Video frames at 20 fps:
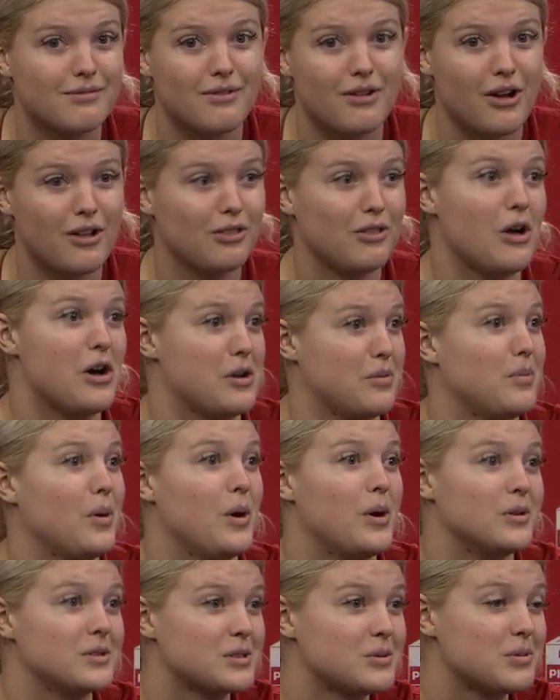a lot of
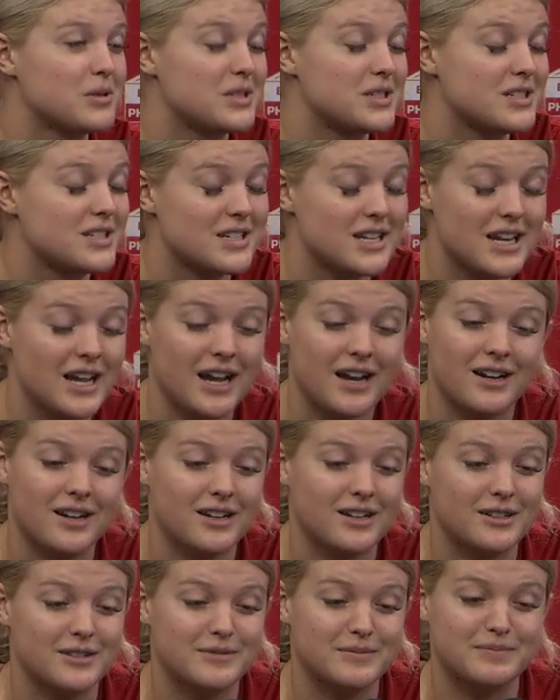balls, which
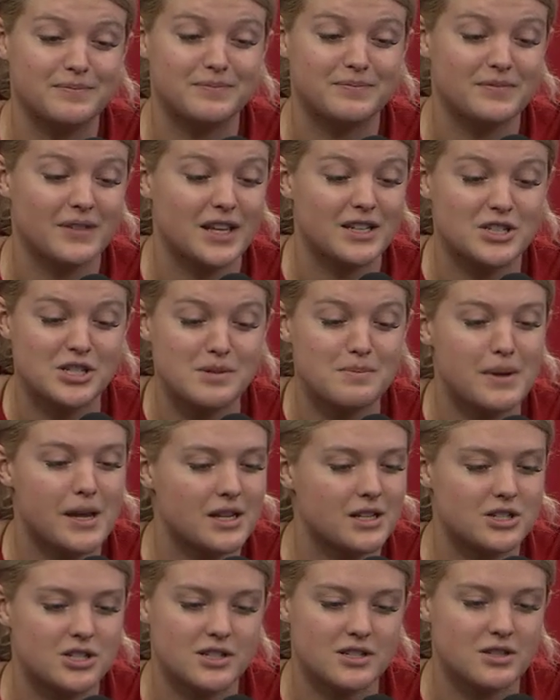and she
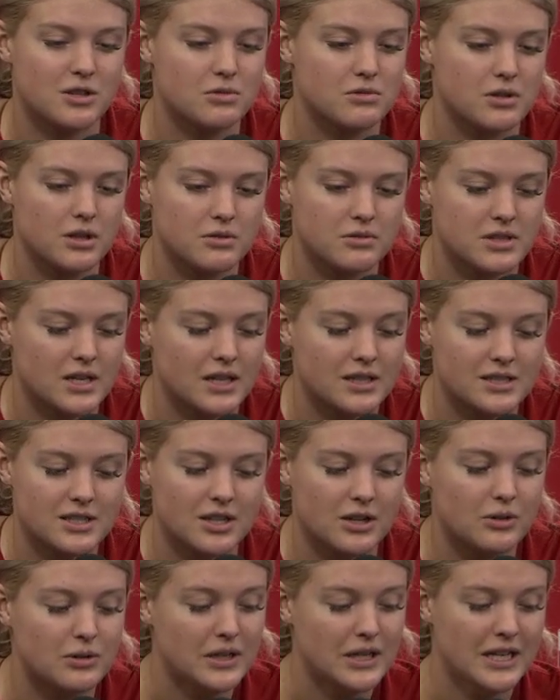manages those low sets.
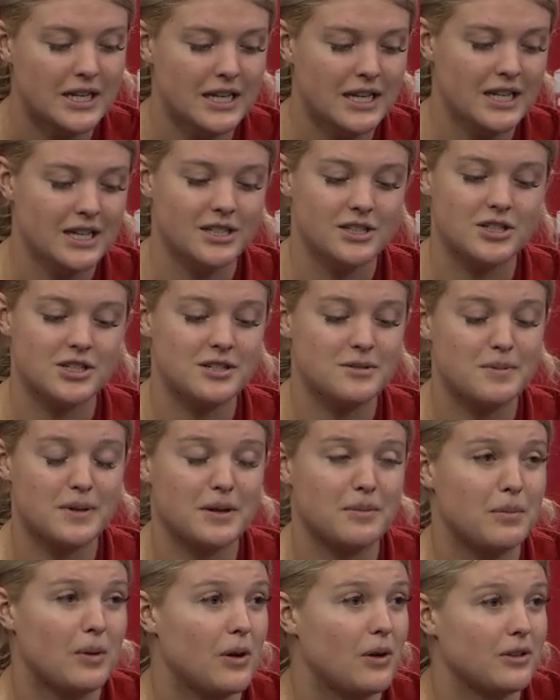So she's been
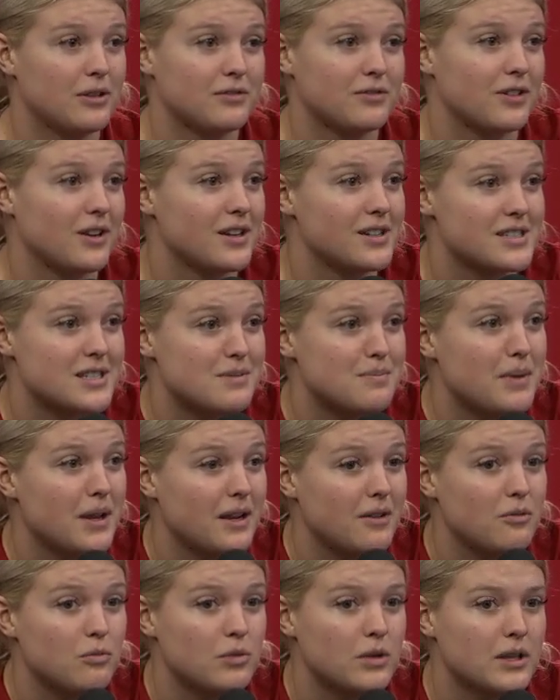a baller for us and
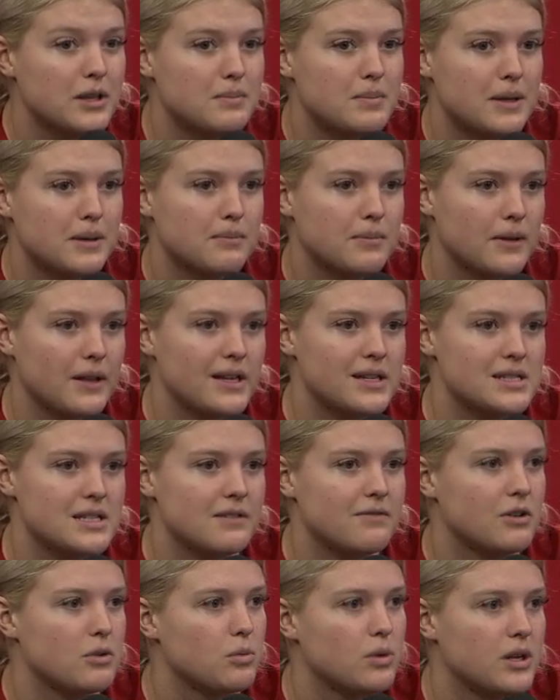made really big plays
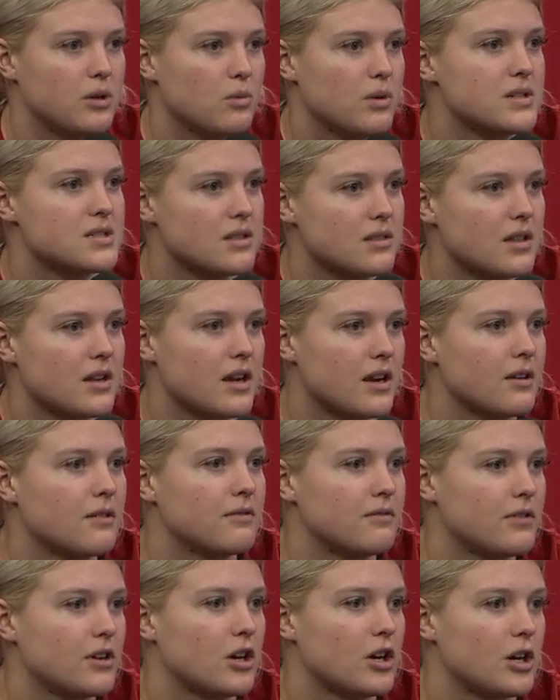even when it wasn't there
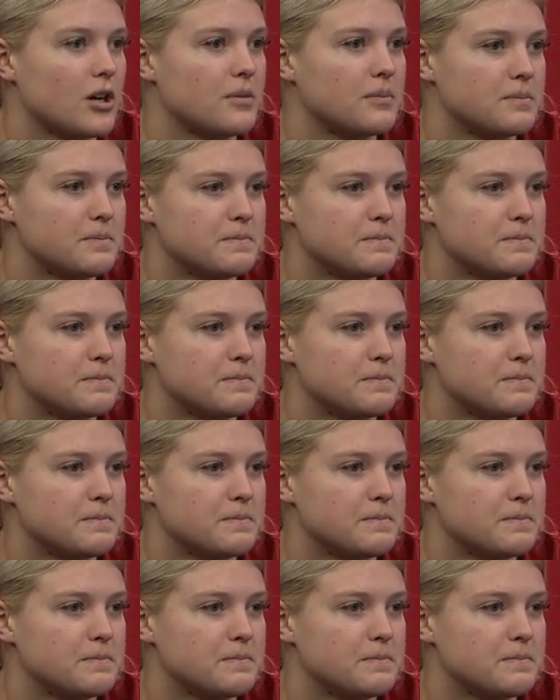for her.